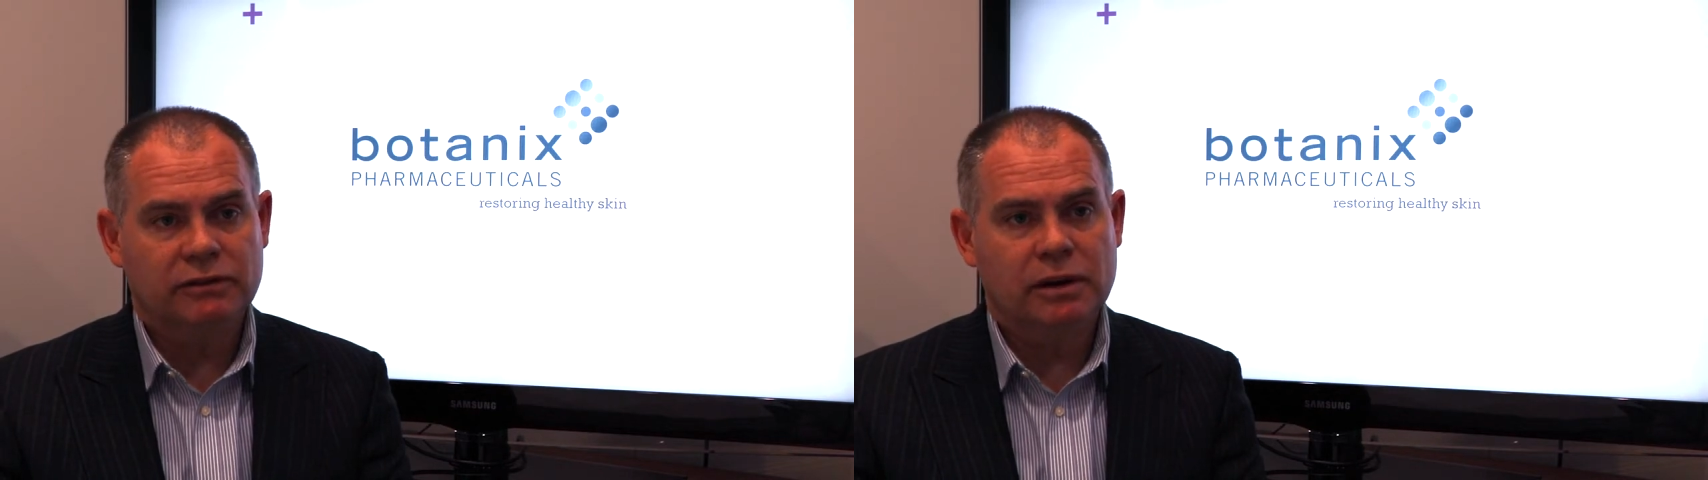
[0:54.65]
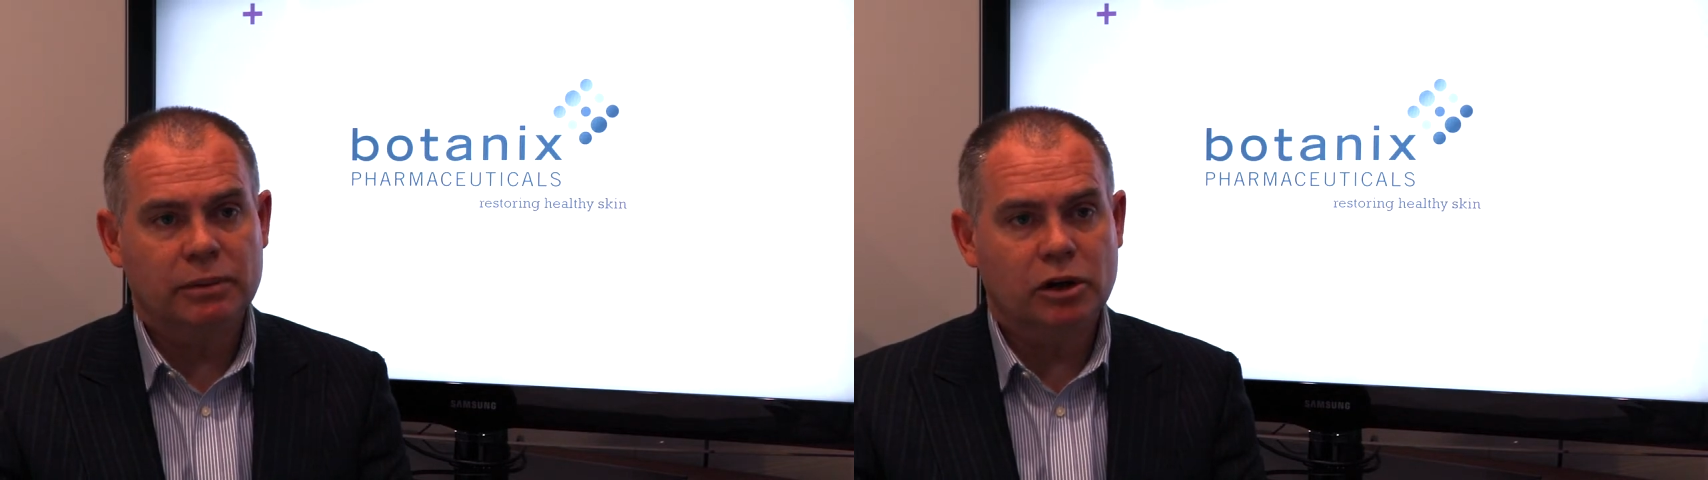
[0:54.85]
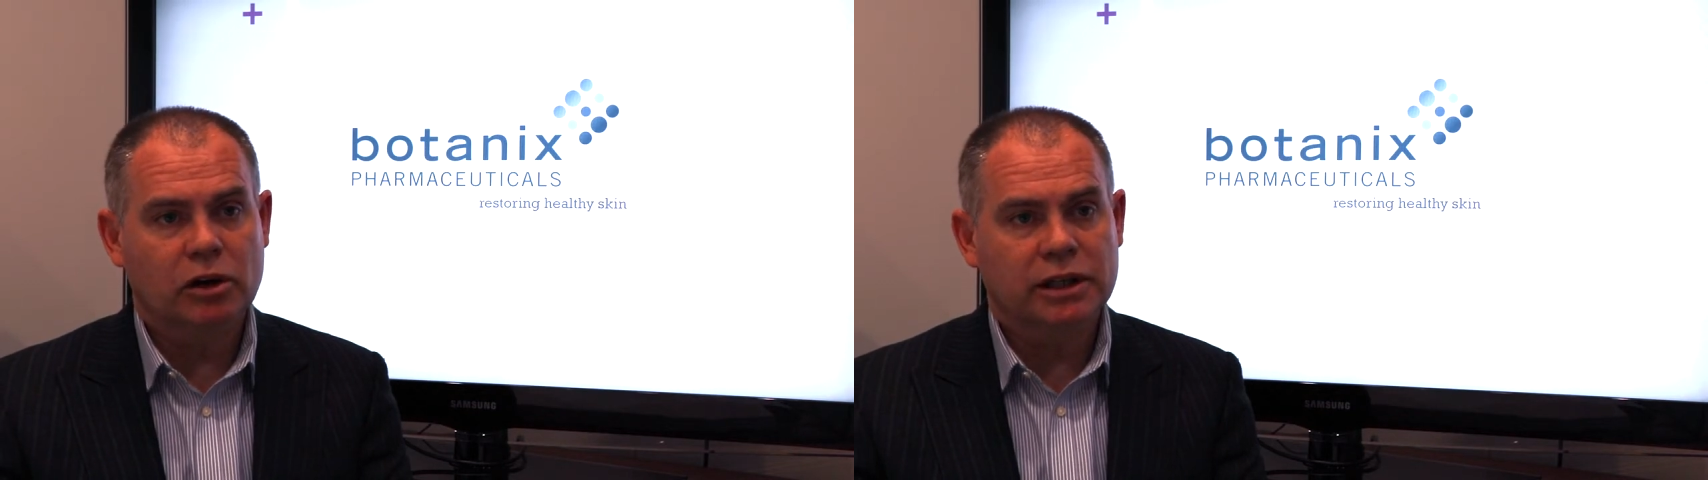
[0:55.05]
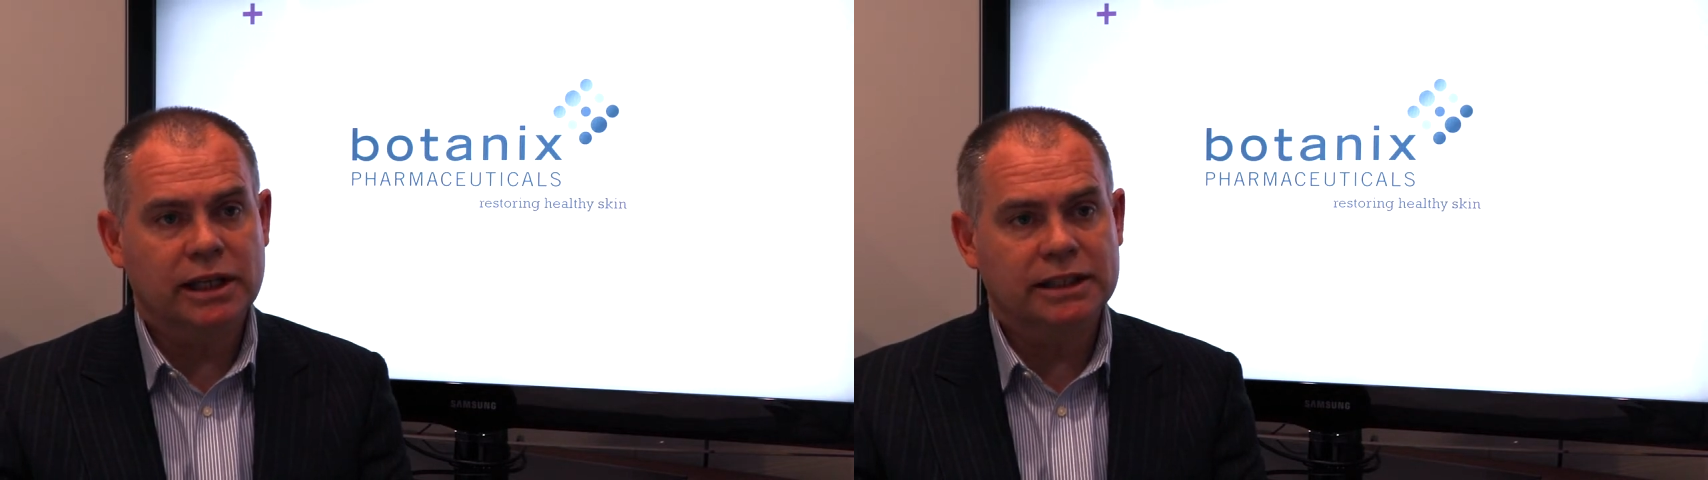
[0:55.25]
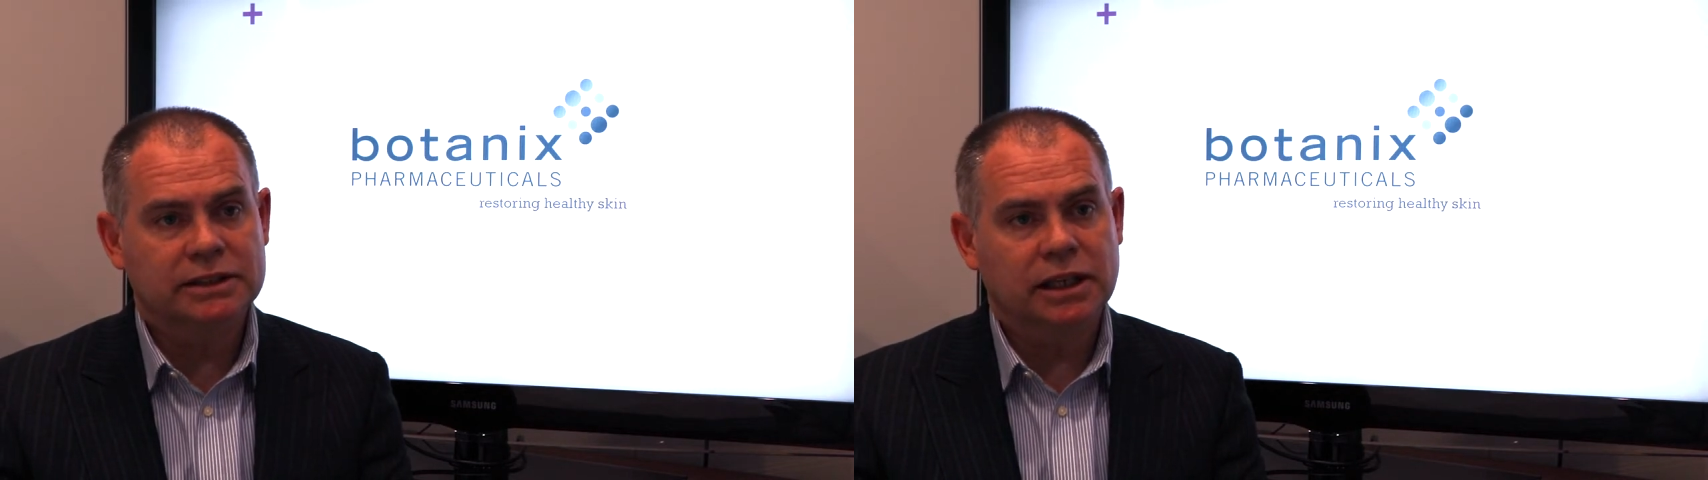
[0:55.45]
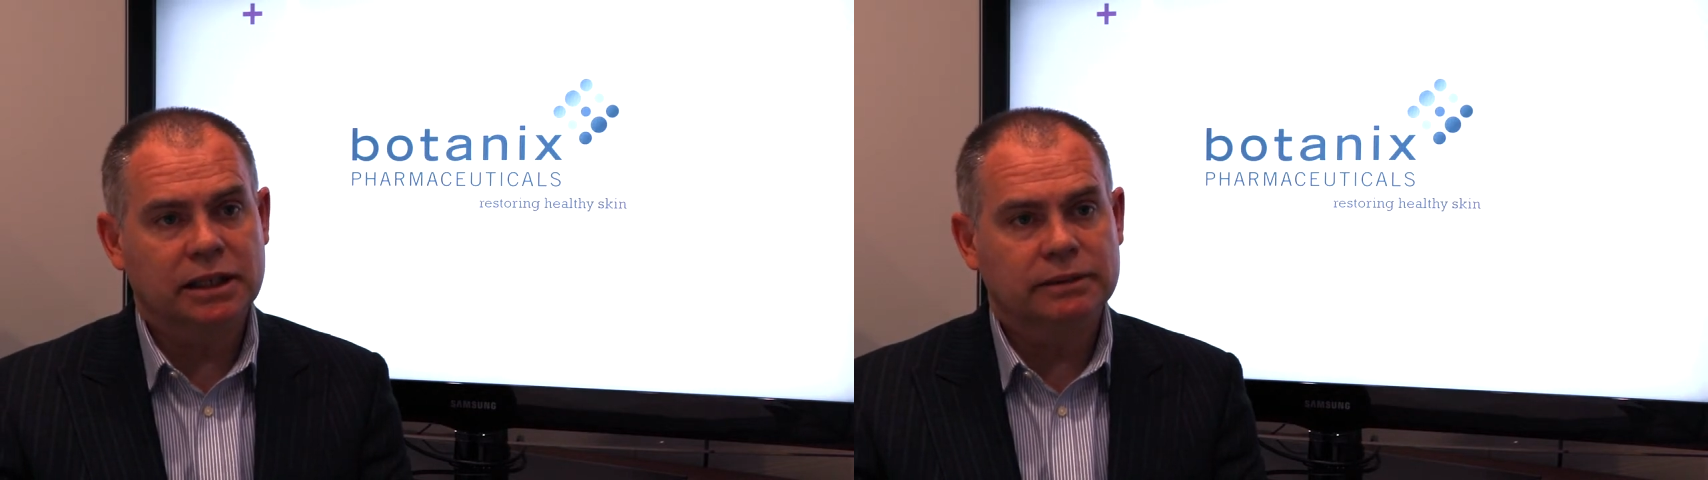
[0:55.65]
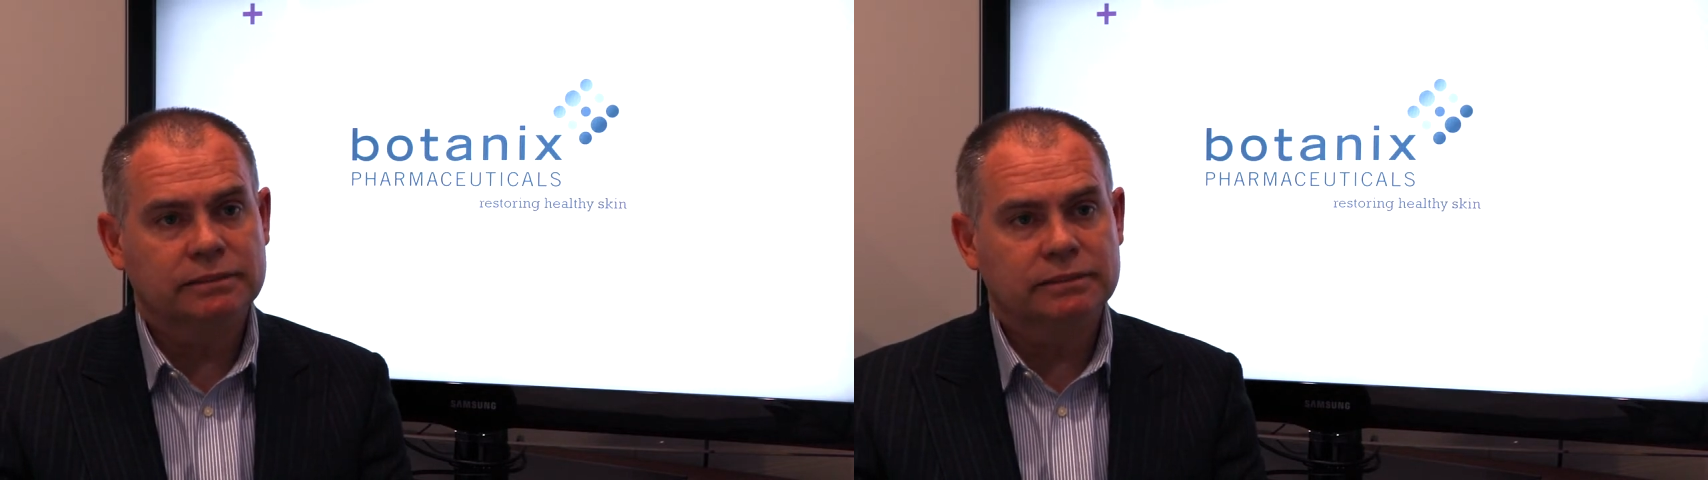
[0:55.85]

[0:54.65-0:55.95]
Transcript: pharmacokinetic study.